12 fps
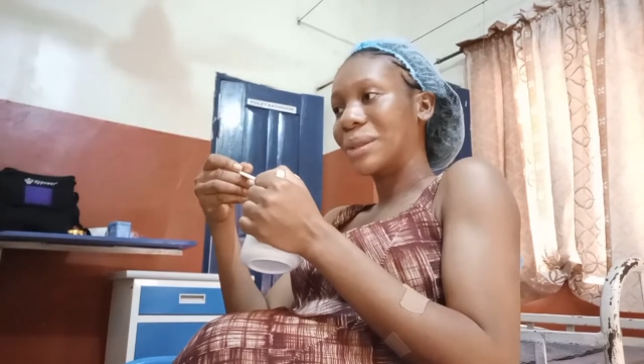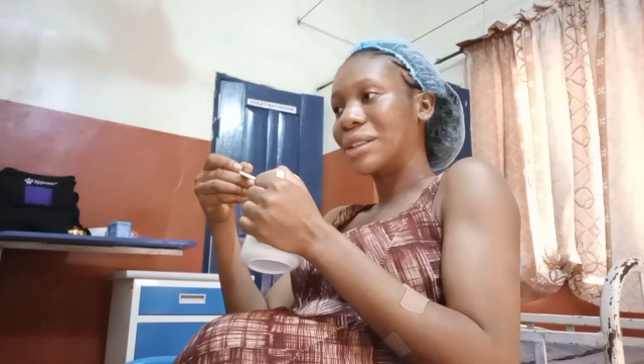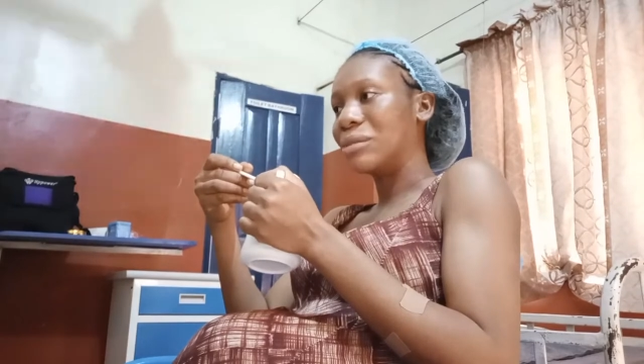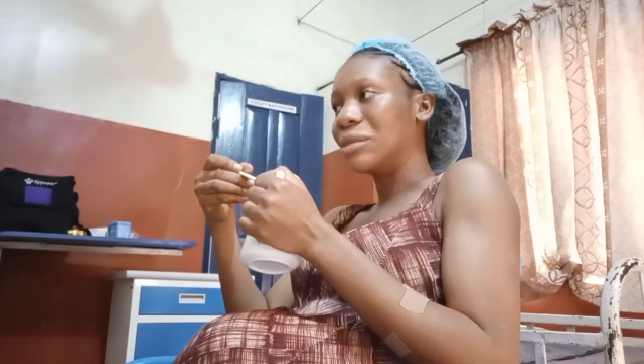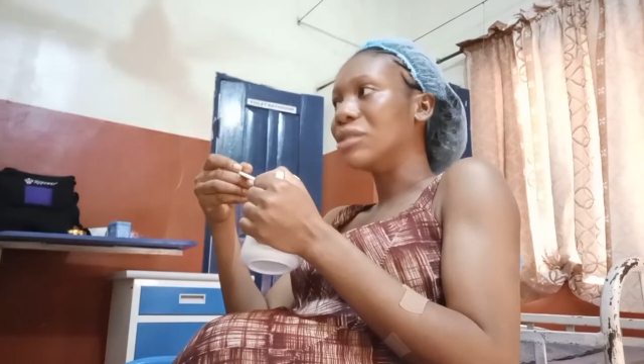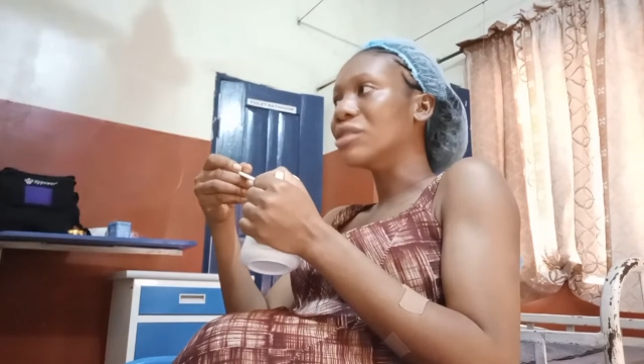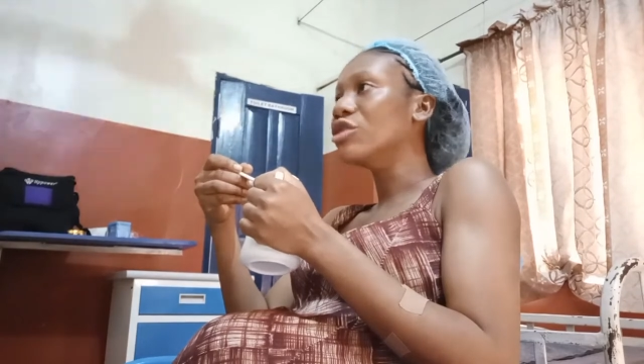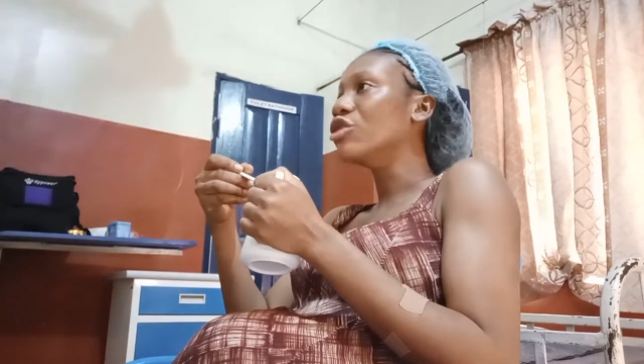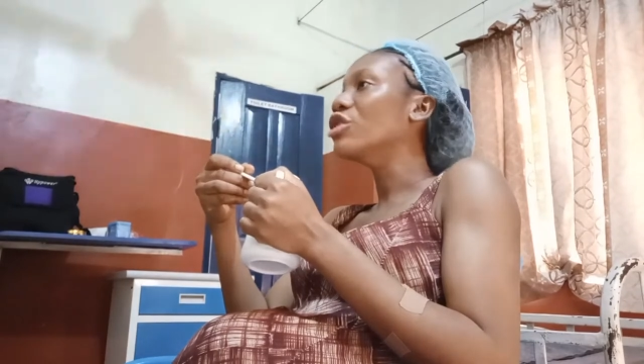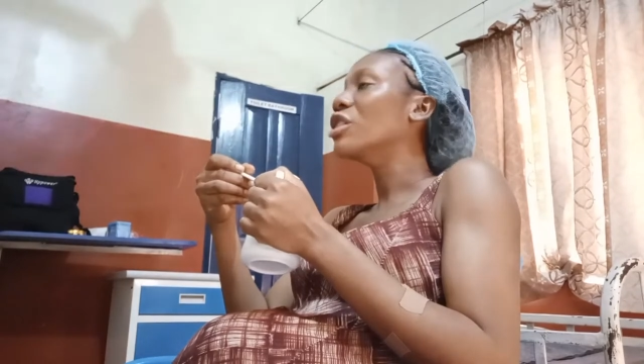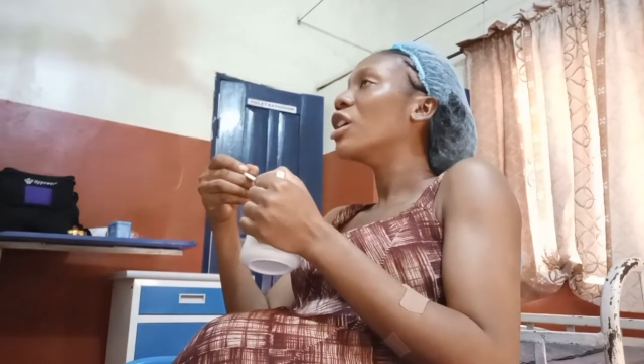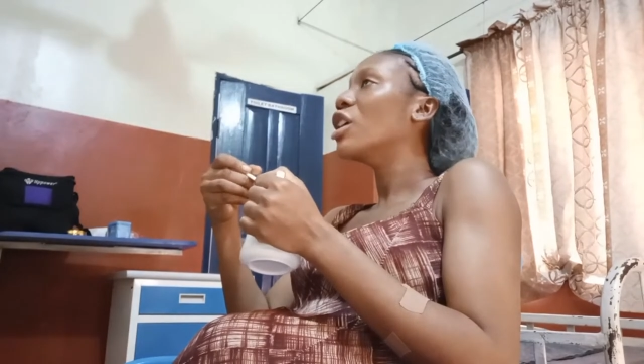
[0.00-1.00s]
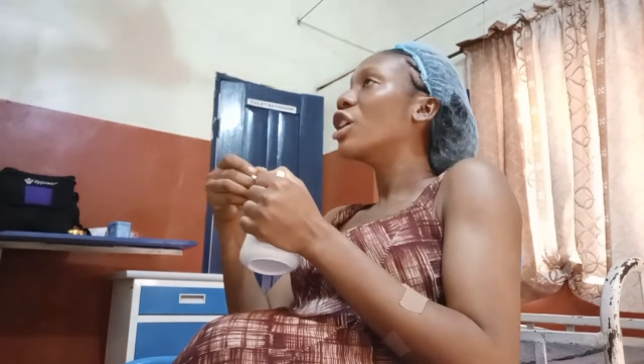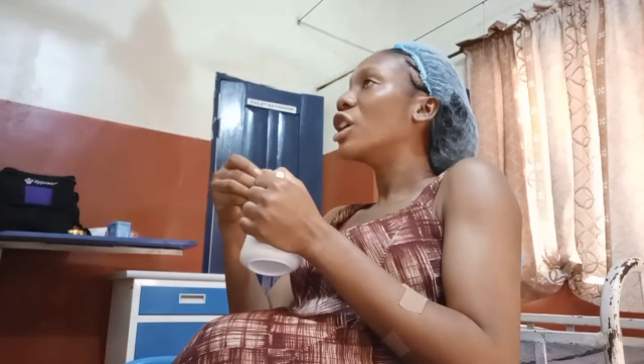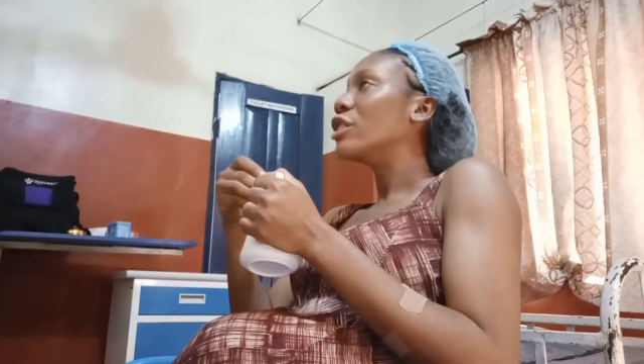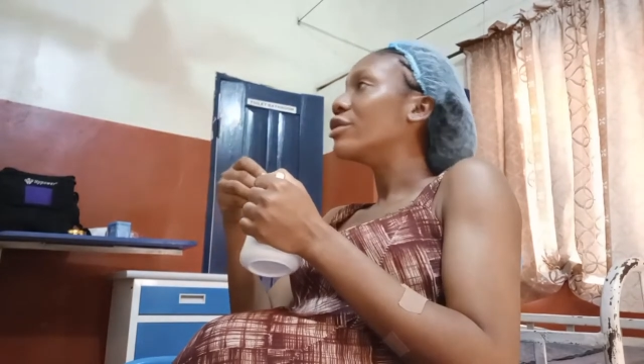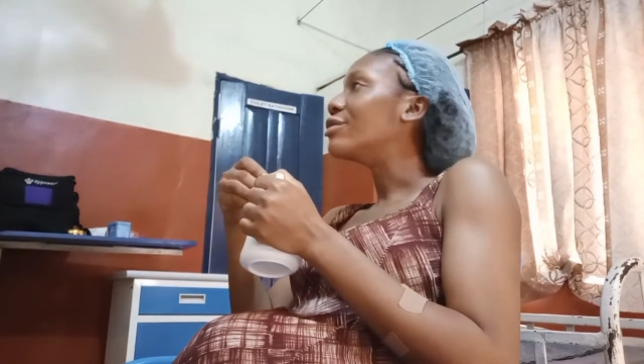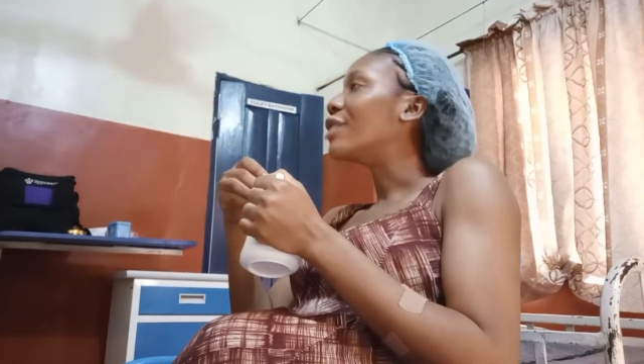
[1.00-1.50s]
that was what I
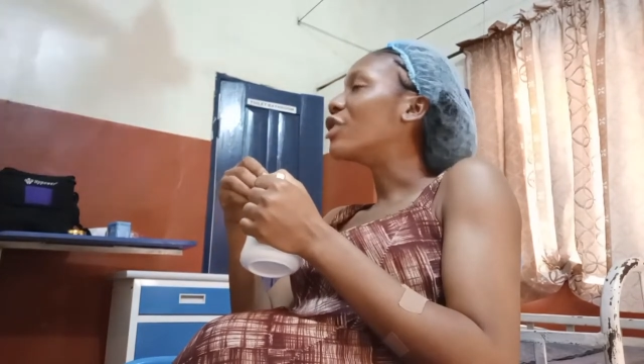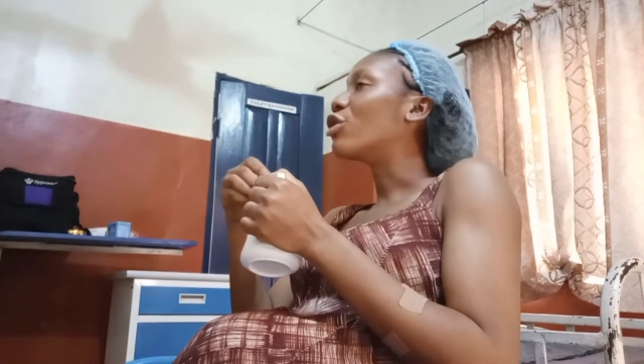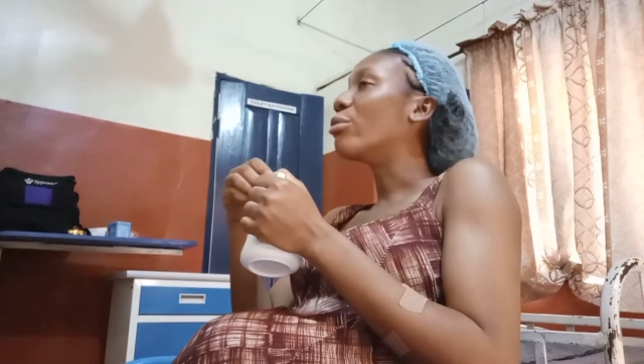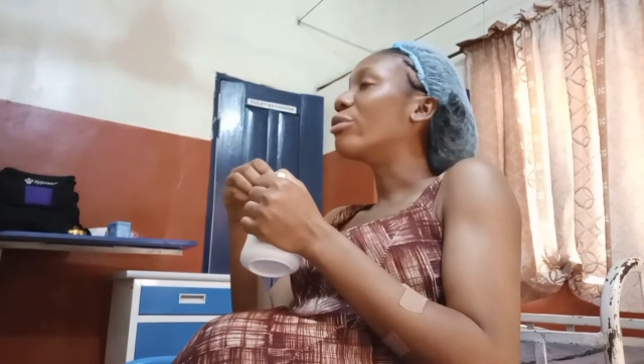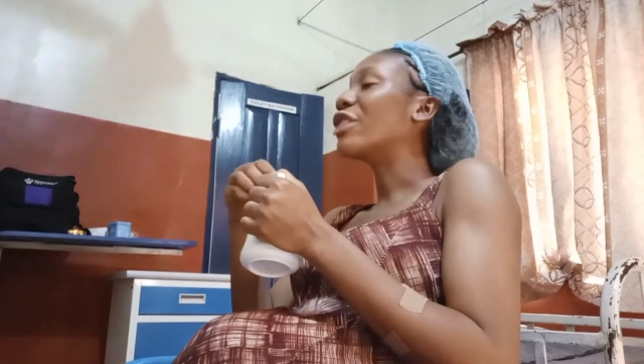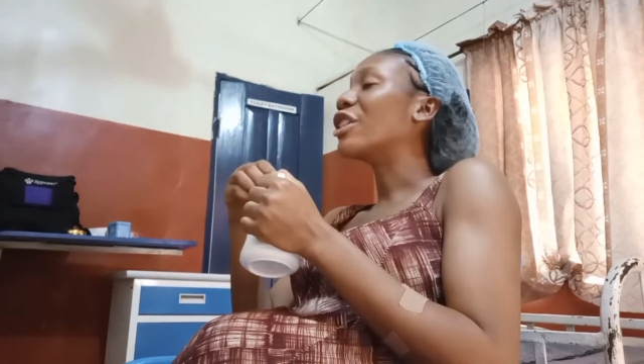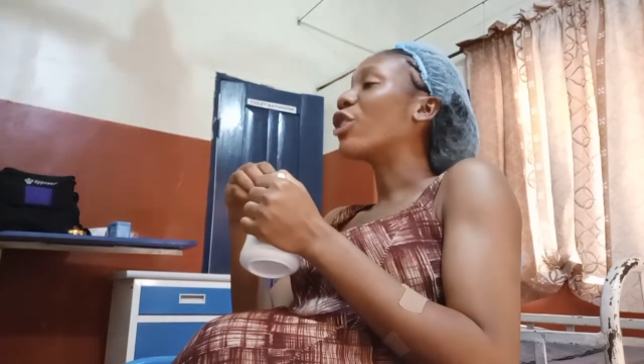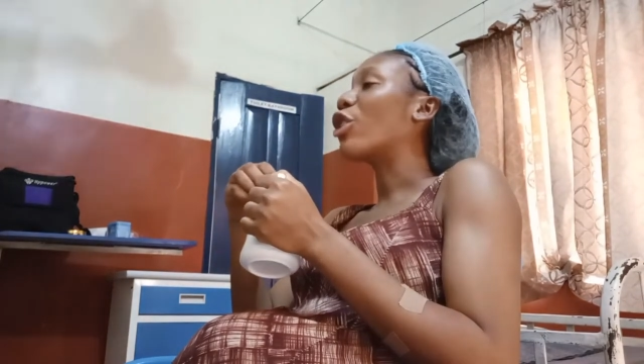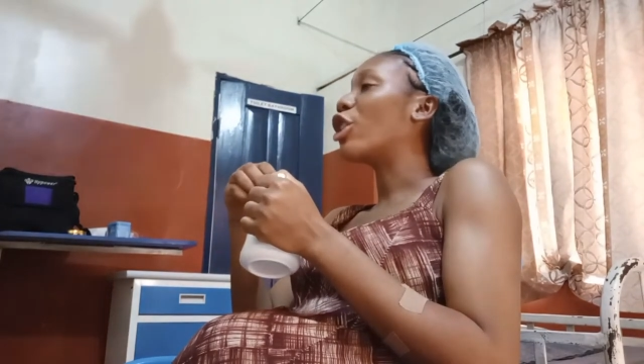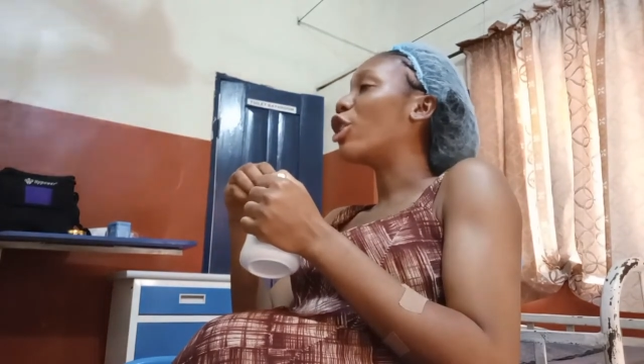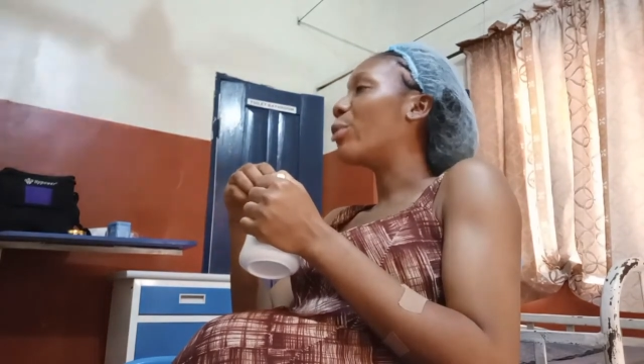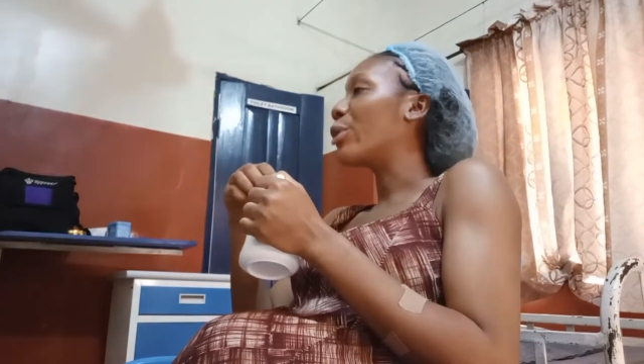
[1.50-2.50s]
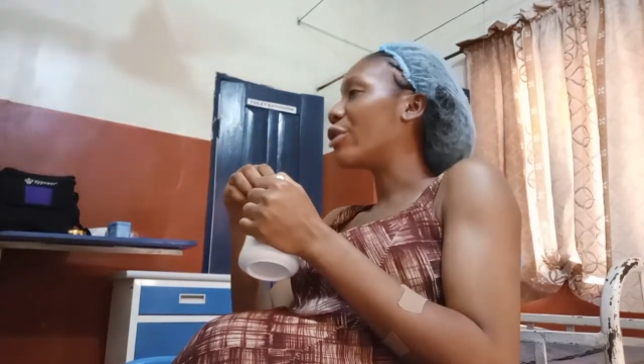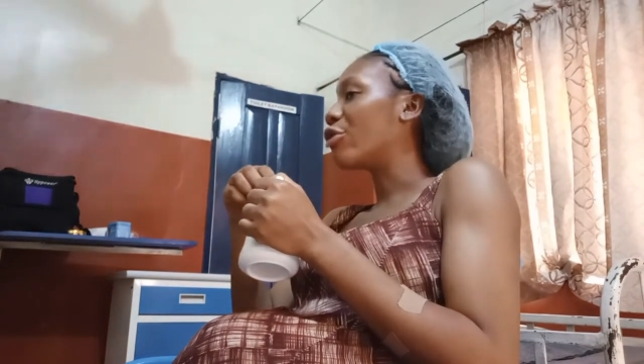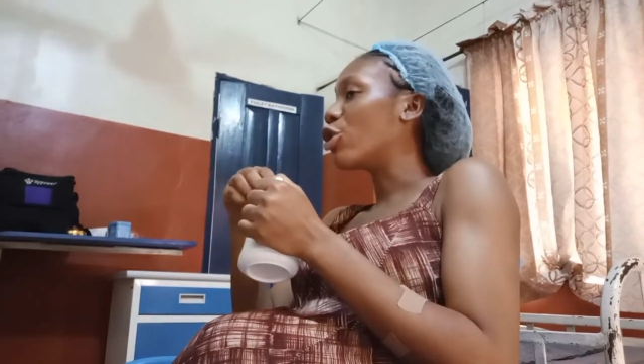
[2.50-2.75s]
was advised to take.